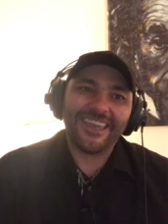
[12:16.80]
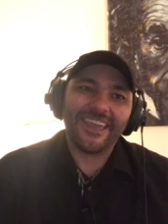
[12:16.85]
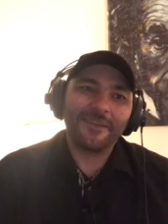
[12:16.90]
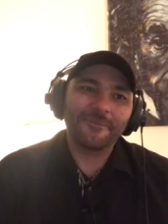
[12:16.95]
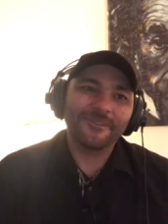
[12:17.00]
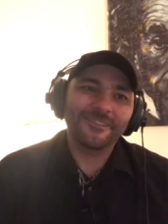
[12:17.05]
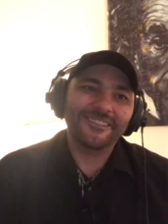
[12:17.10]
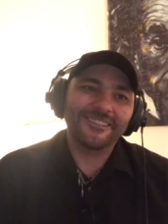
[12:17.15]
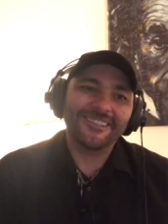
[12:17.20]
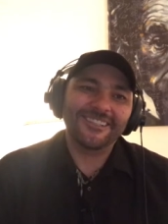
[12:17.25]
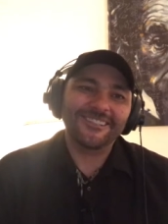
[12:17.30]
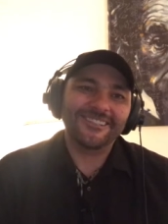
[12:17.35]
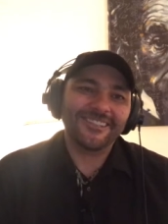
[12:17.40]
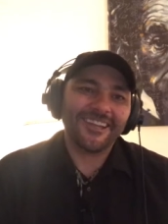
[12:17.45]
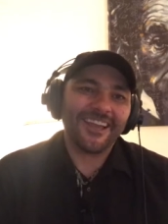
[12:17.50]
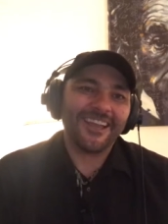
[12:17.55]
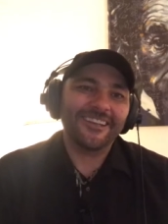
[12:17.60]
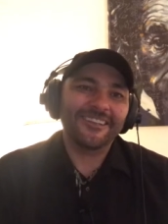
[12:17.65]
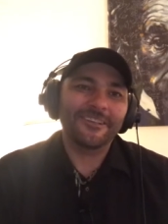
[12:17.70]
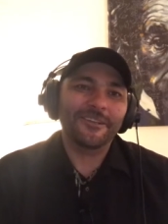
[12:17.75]
game was
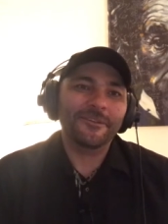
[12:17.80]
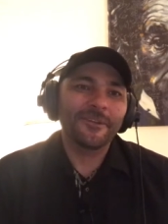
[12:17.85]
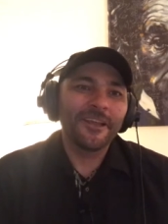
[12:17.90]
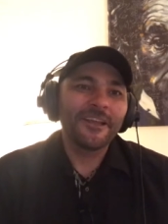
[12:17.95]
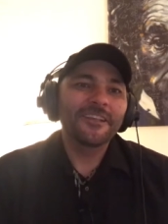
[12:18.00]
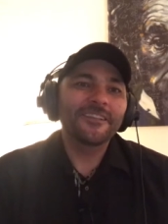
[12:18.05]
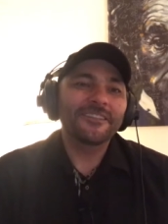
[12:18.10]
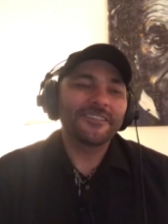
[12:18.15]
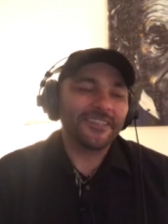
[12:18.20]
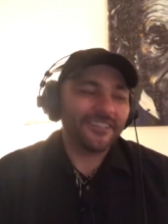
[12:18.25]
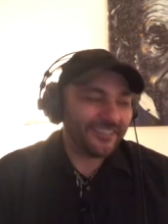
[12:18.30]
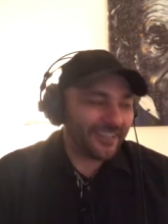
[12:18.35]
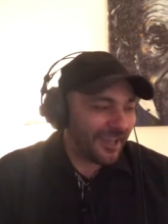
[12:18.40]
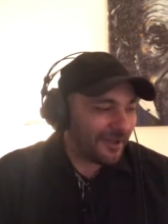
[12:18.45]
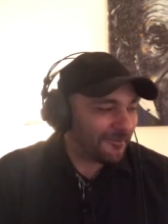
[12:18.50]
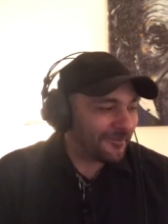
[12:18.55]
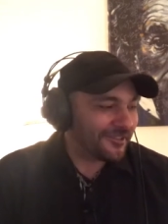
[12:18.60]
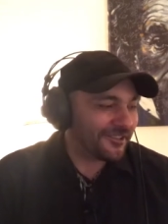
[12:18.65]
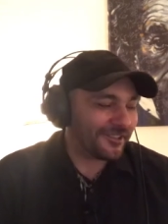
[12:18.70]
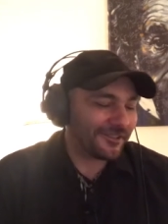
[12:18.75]
designed to
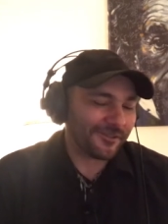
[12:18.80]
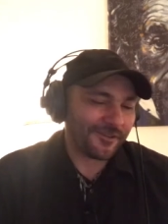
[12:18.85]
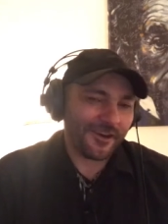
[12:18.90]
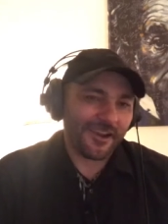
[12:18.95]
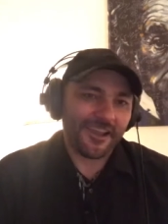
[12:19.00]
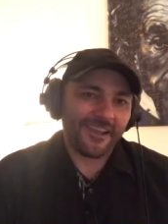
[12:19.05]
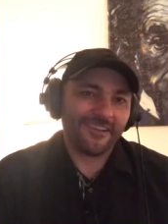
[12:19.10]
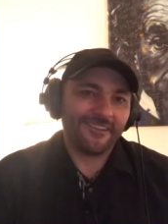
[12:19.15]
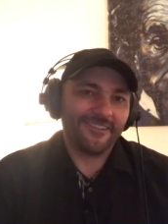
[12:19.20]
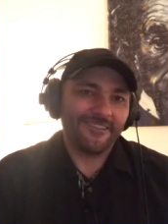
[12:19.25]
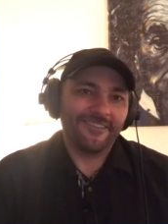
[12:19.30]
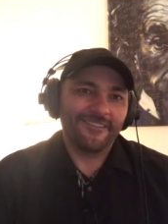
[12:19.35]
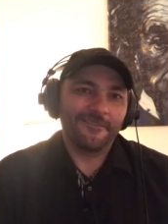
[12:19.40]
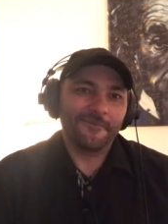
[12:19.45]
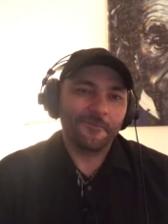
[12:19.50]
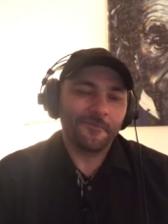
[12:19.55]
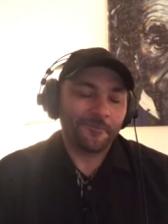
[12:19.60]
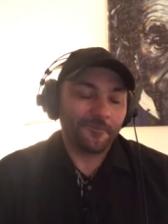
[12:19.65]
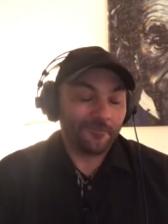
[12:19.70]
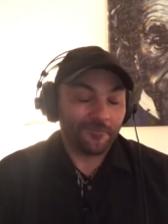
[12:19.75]
demonstrate.
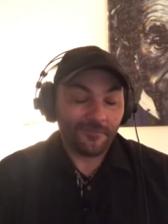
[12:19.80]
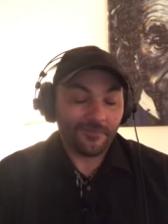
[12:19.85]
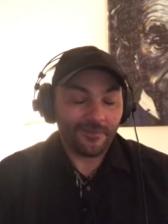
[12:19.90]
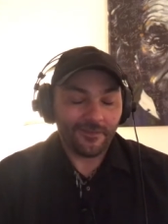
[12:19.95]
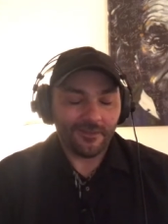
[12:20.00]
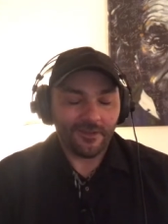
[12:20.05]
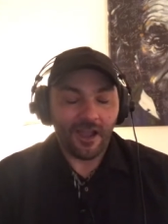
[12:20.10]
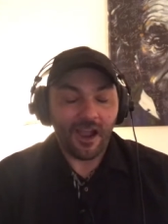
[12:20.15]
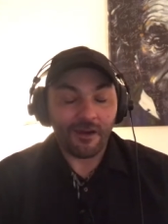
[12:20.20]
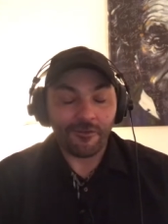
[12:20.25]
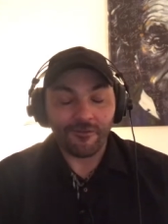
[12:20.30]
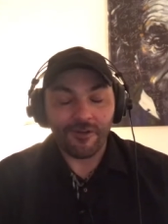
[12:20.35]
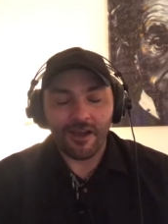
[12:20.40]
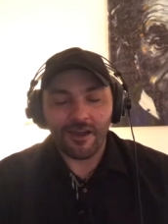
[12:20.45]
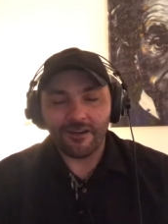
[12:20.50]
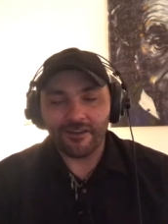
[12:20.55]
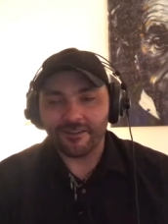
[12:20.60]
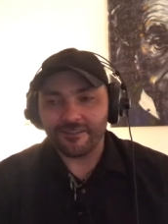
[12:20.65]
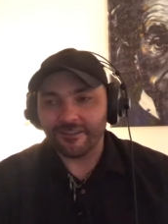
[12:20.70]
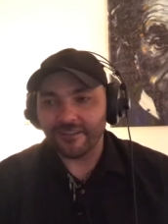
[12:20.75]

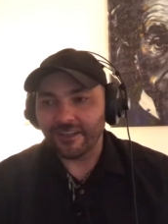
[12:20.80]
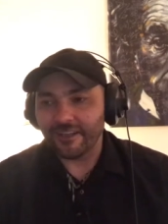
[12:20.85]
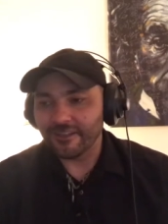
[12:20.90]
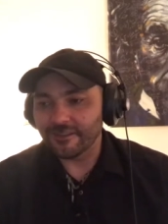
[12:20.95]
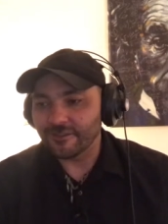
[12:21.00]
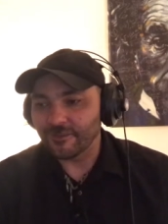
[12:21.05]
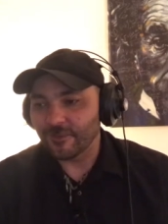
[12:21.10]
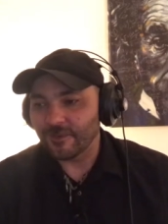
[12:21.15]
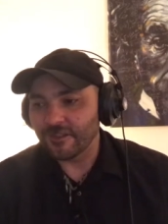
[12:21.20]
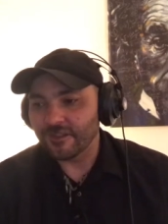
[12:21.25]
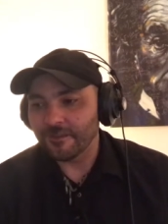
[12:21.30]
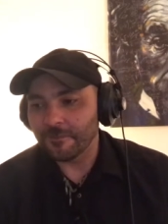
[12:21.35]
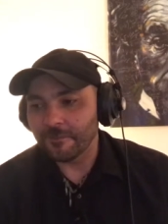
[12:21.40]
Ironically, it's one of